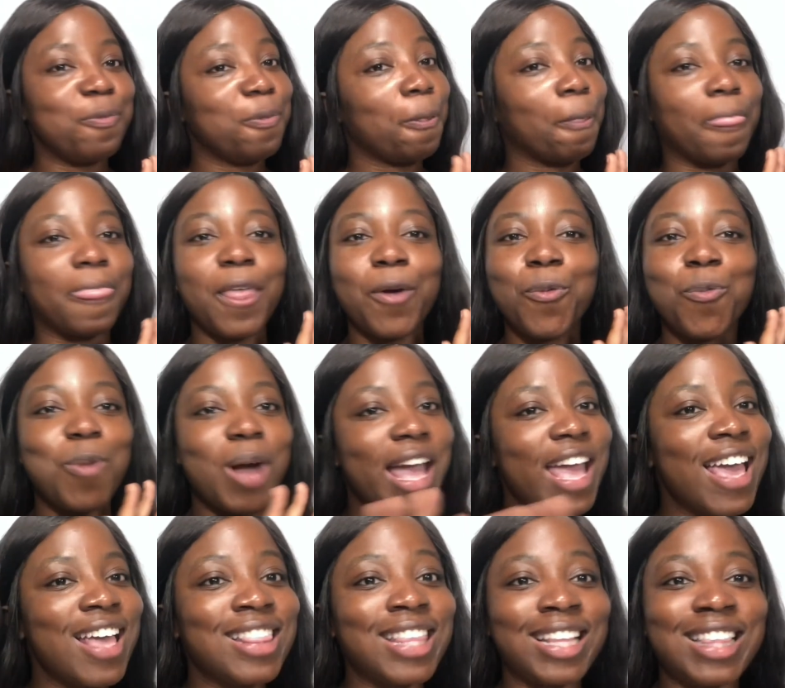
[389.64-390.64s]
The way
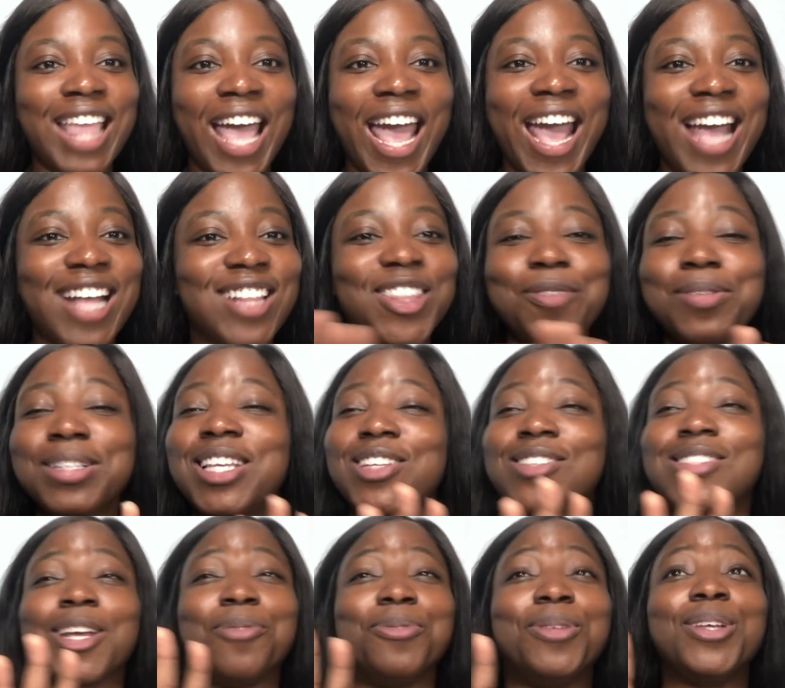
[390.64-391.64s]
that they, let me tell you
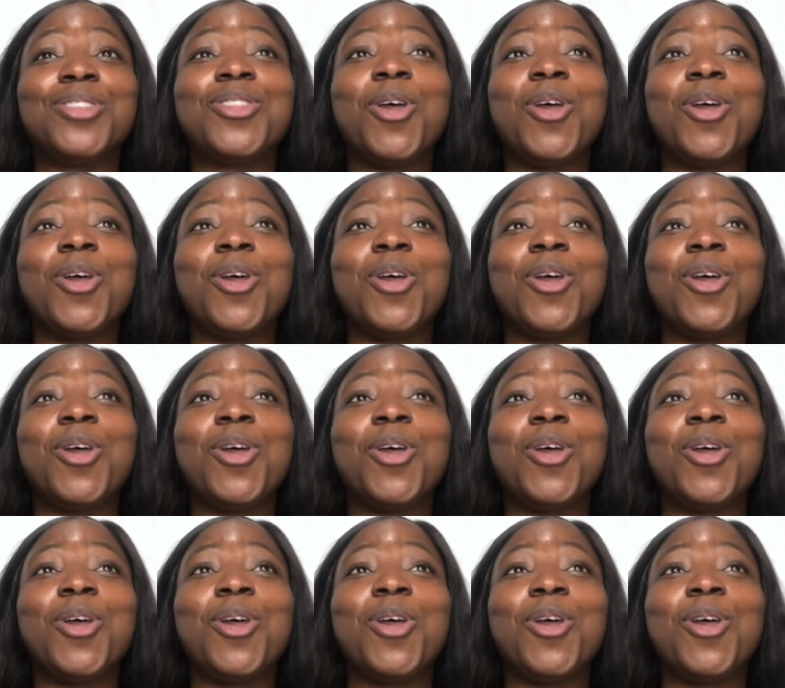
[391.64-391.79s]
something,